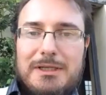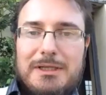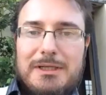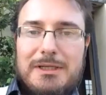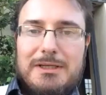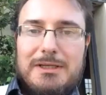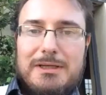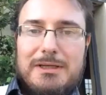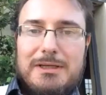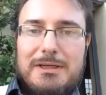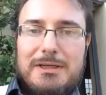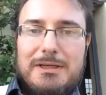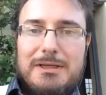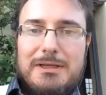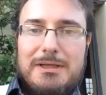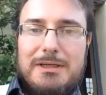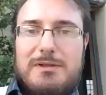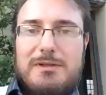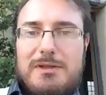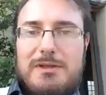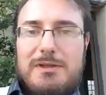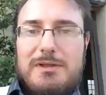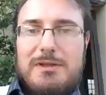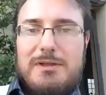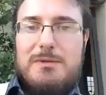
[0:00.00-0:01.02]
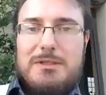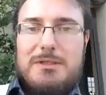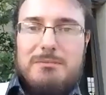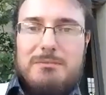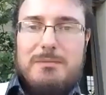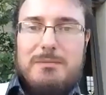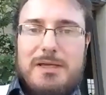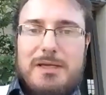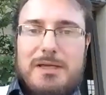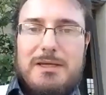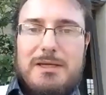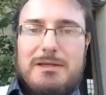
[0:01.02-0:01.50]
uh, but anyway, they had
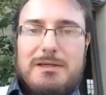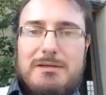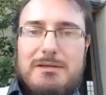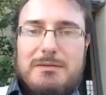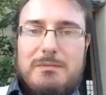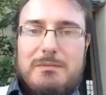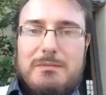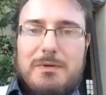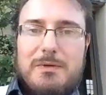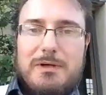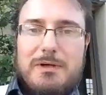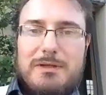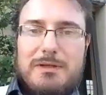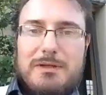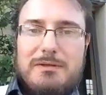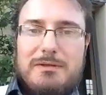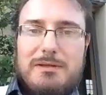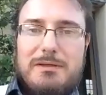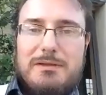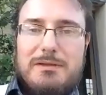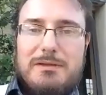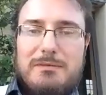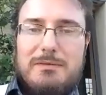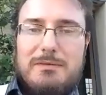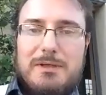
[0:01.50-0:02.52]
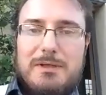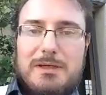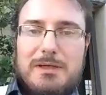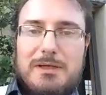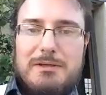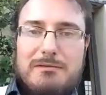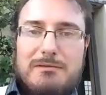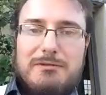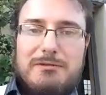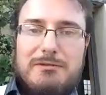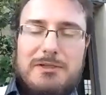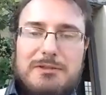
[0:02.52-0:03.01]
been paid by the uh,
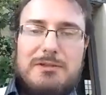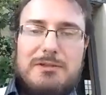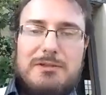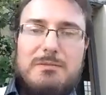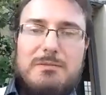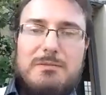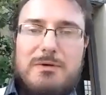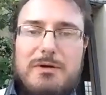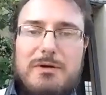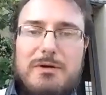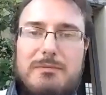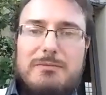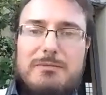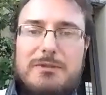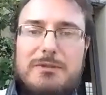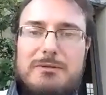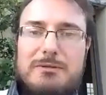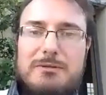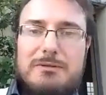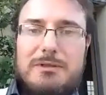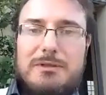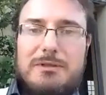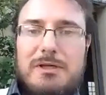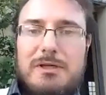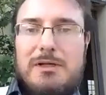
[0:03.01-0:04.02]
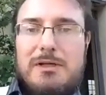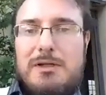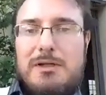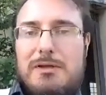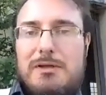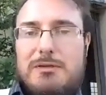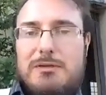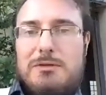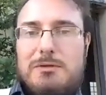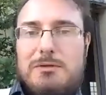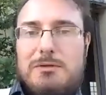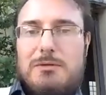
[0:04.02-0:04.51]
Defense Department
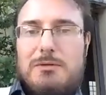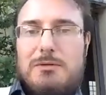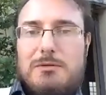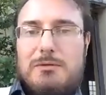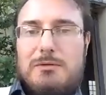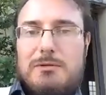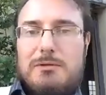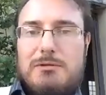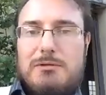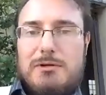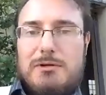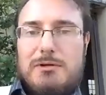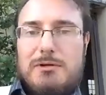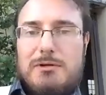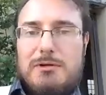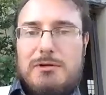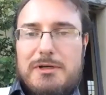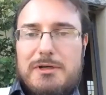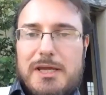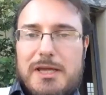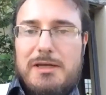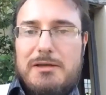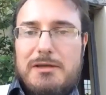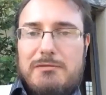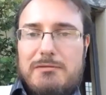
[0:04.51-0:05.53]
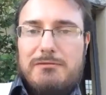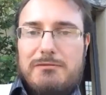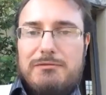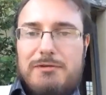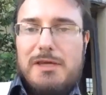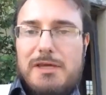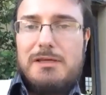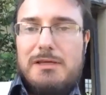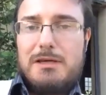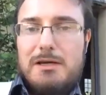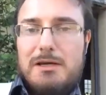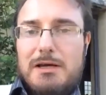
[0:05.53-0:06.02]
to create fake
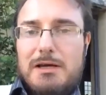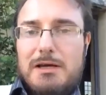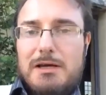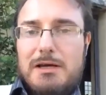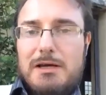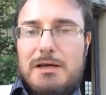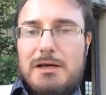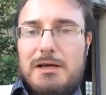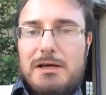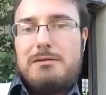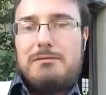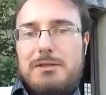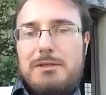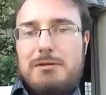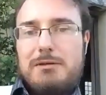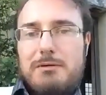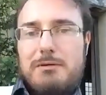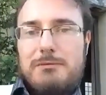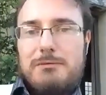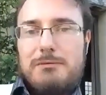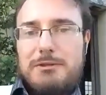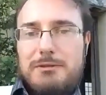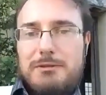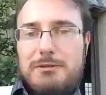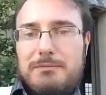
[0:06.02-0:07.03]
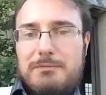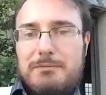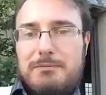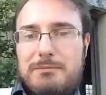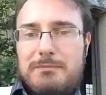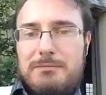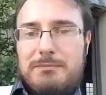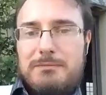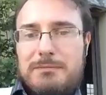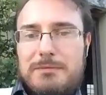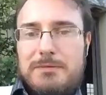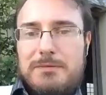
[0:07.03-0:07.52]
Al Qaeda videos
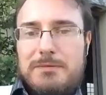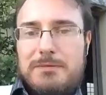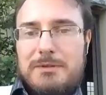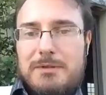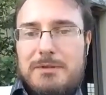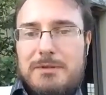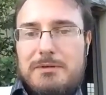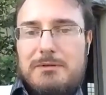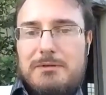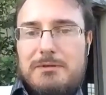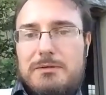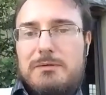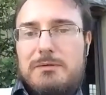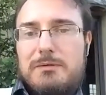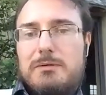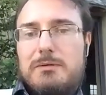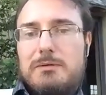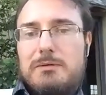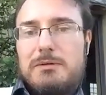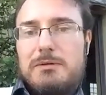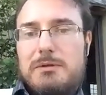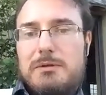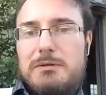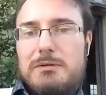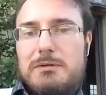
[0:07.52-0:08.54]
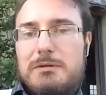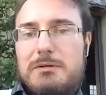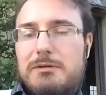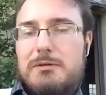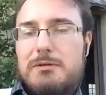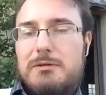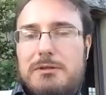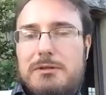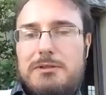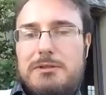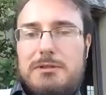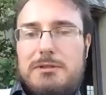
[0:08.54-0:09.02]
so a lot
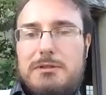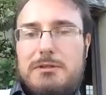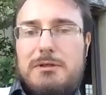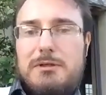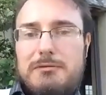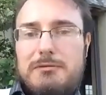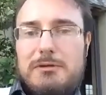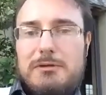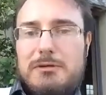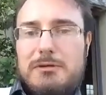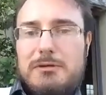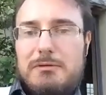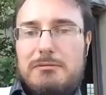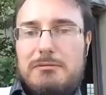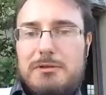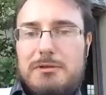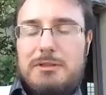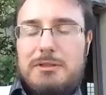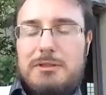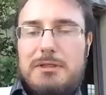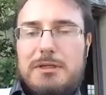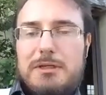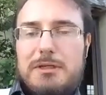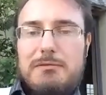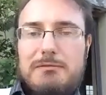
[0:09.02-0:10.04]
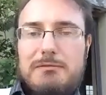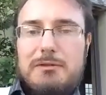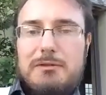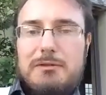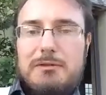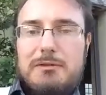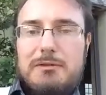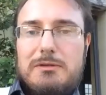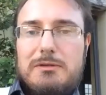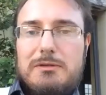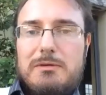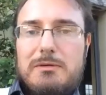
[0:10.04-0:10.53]
of this stuff you really have to
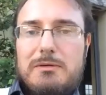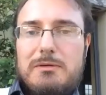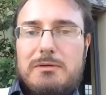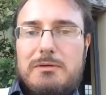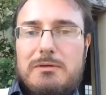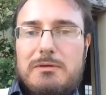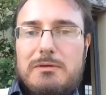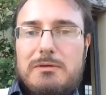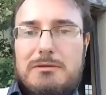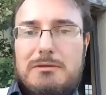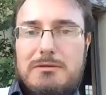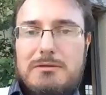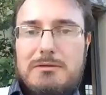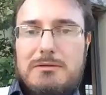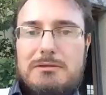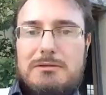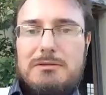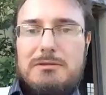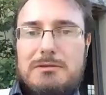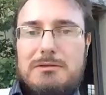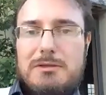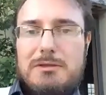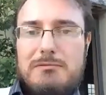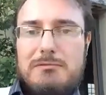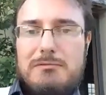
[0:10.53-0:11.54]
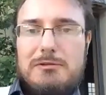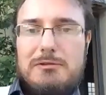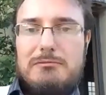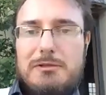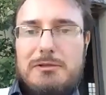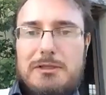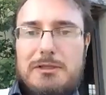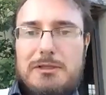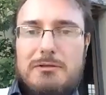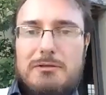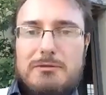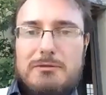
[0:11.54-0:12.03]
question: is this even
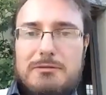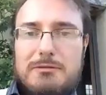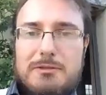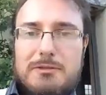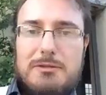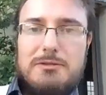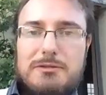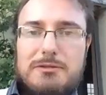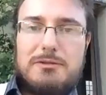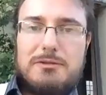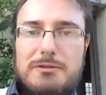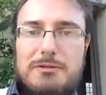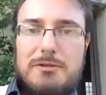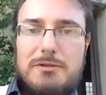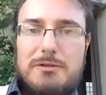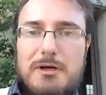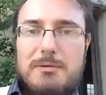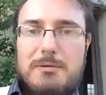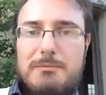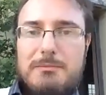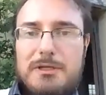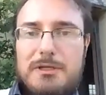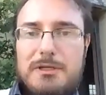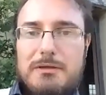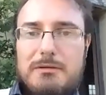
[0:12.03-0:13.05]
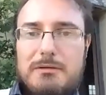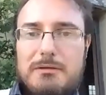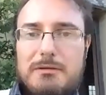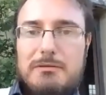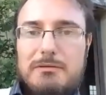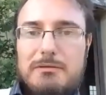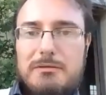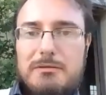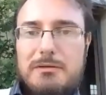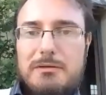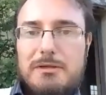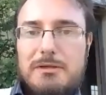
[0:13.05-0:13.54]
real, or is this just army
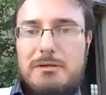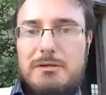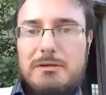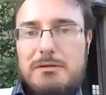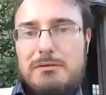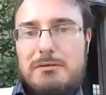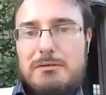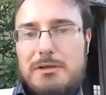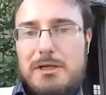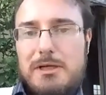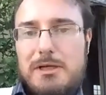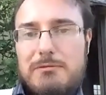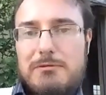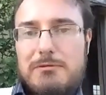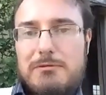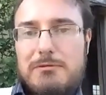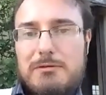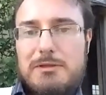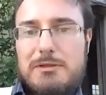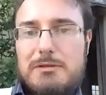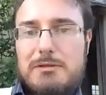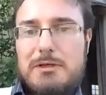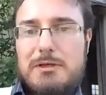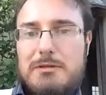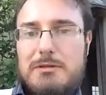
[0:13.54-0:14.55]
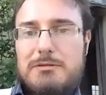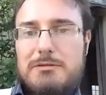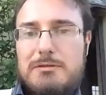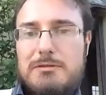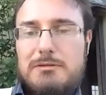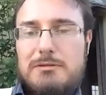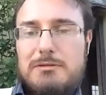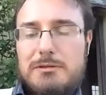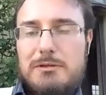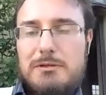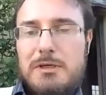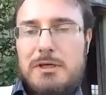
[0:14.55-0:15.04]
uh,
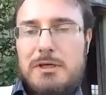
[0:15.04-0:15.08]
counterintelligence?